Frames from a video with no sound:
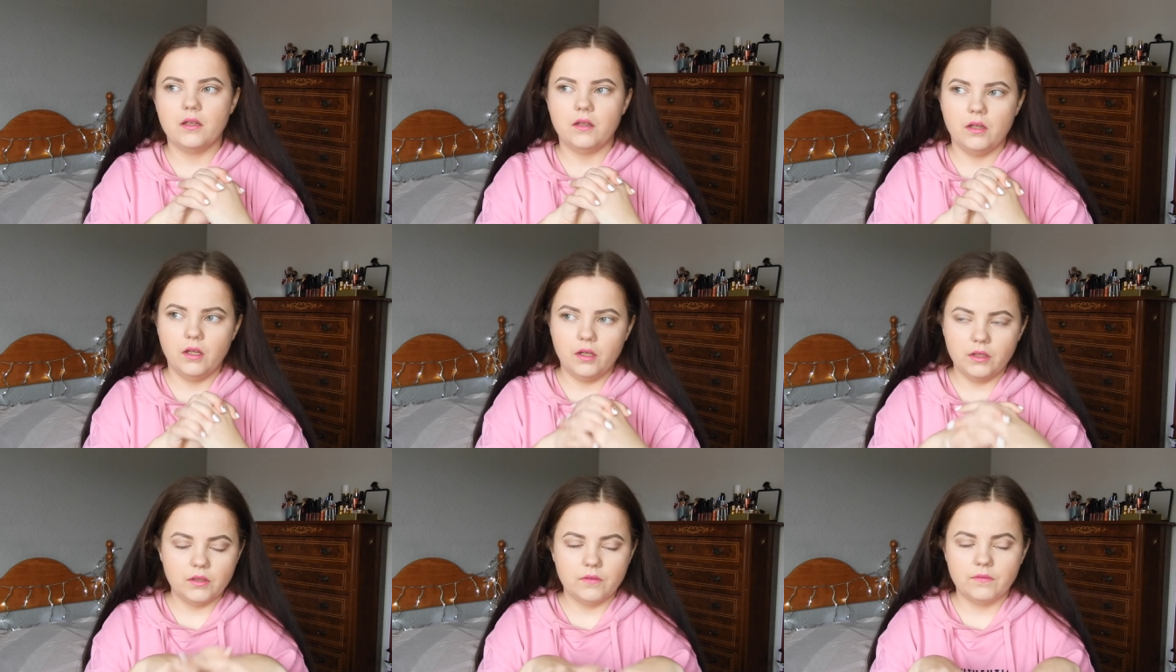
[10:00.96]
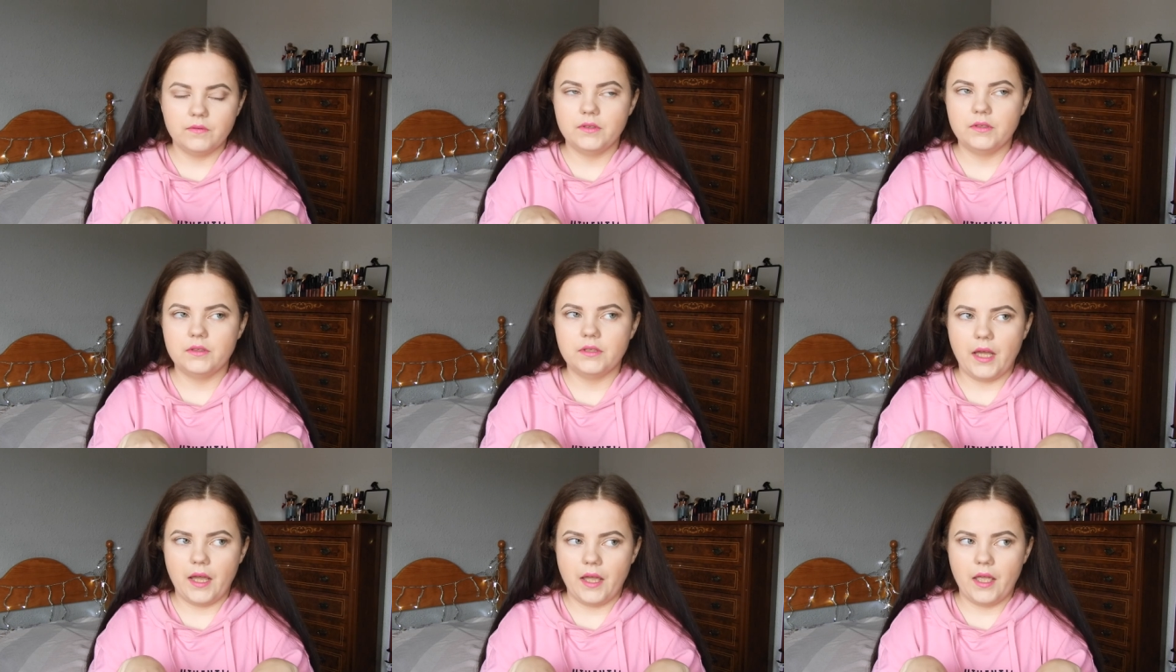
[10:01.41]
a lot of
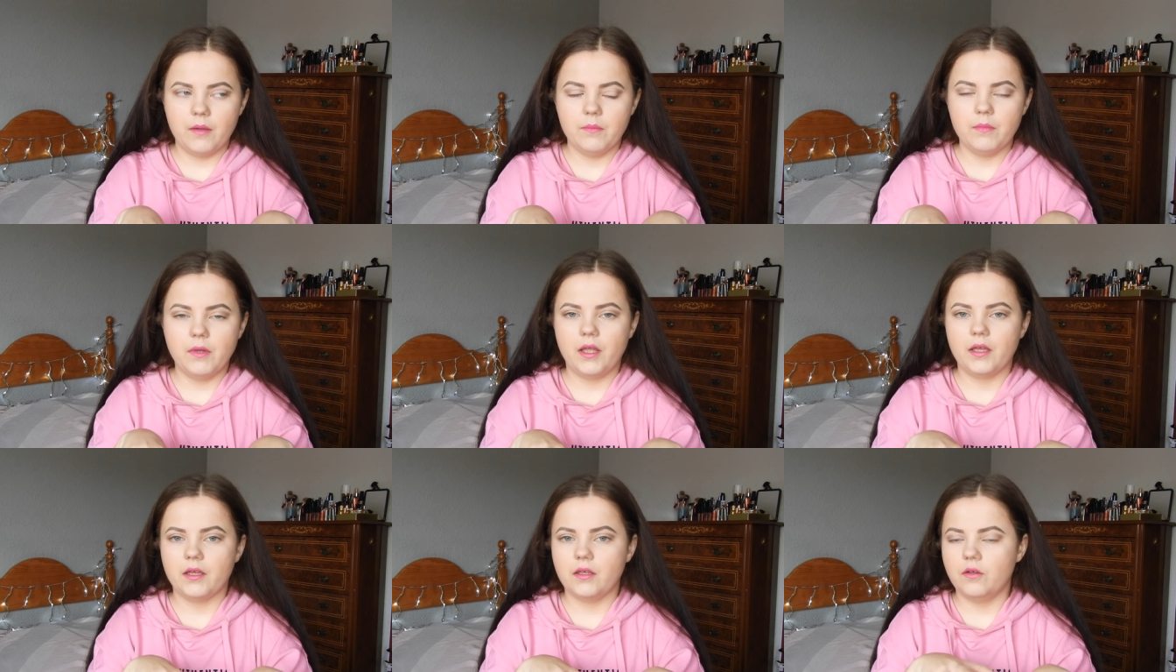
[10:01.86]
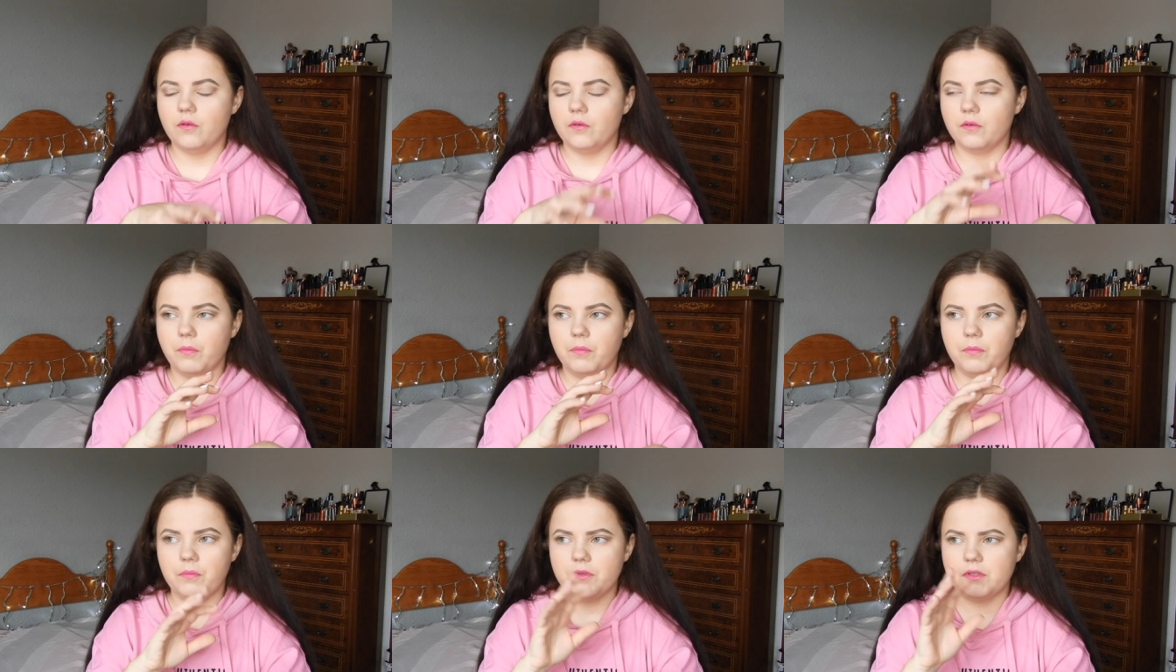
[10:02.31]
time like
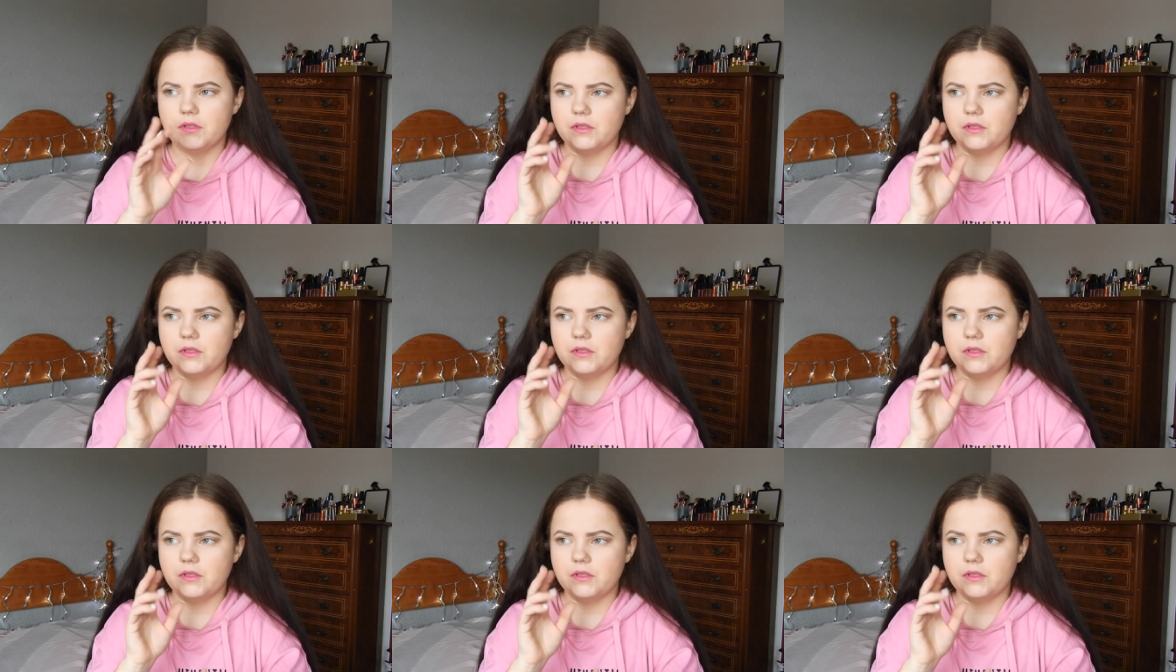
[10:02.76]
you